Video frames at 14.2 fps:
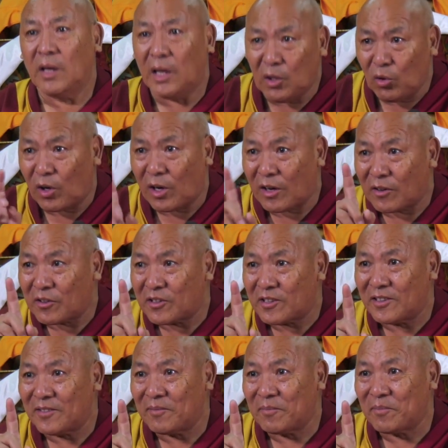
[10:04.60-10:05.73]

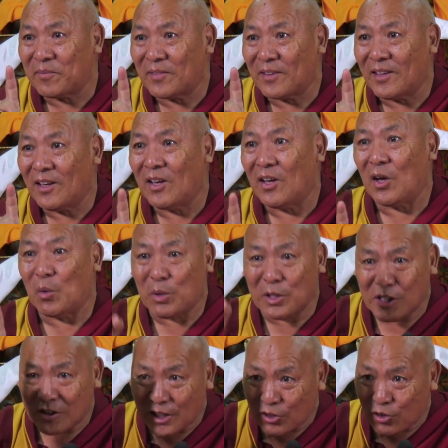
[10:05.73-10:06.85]
Ignorance, which
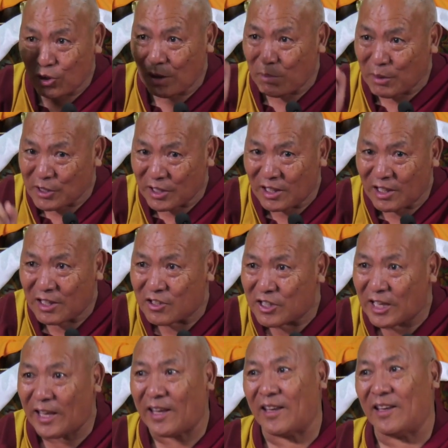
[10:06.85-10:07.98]
is actually basically
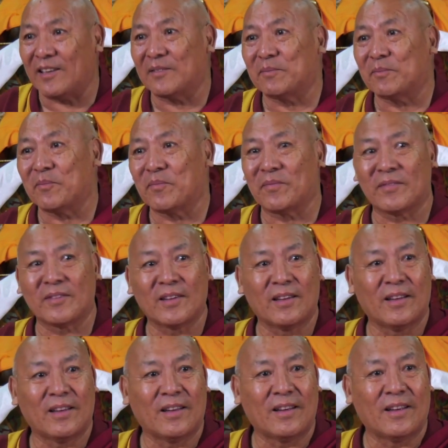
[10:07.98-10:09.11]
saying
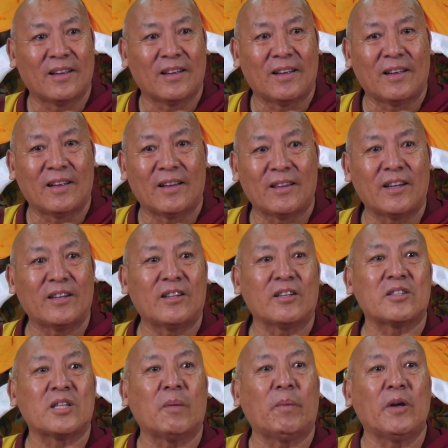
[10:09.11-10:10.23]
that the
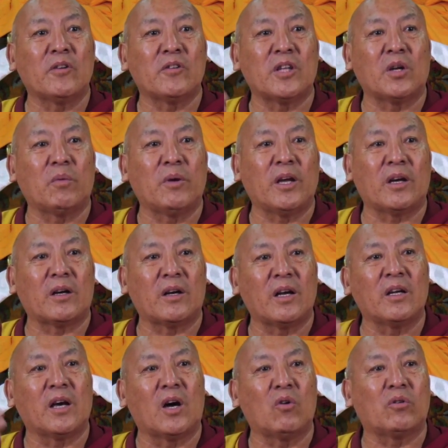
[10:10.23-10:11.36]
sufferings that we are
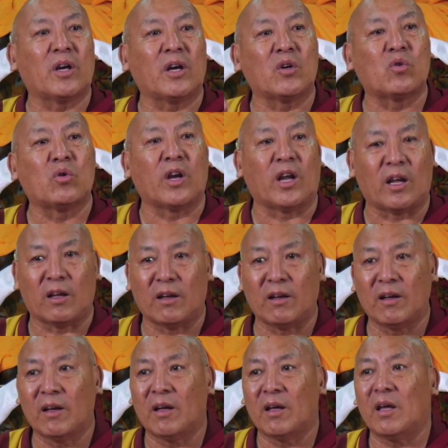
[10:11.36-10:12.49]
encountering today
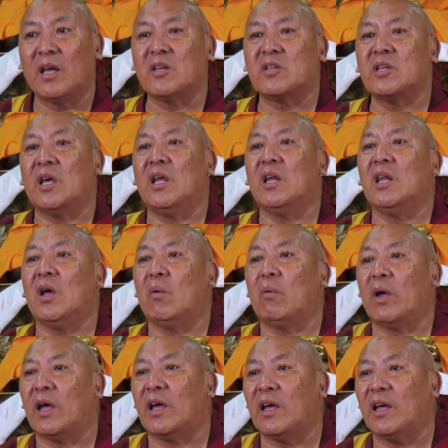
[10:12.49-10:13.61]
is in a
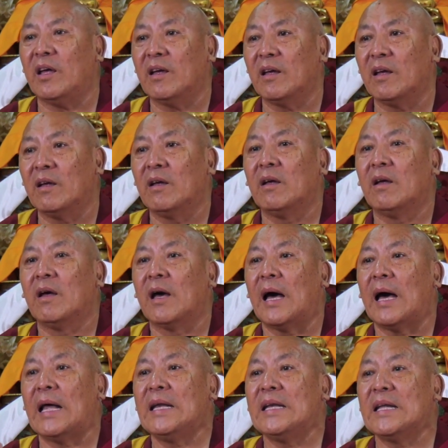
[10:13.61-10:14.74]
way
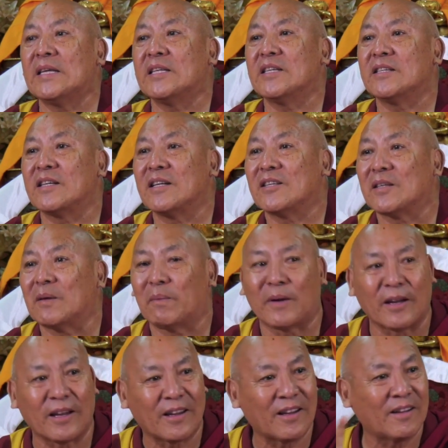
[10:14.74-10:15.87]
unnecessary
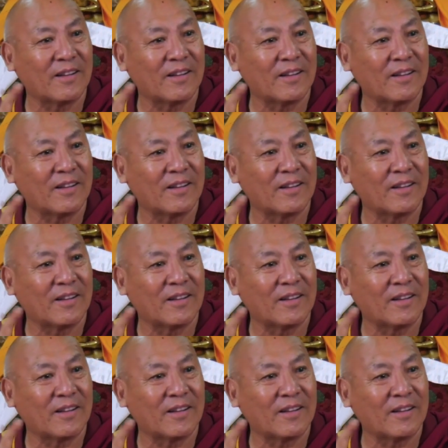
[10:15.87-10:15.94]
suffering.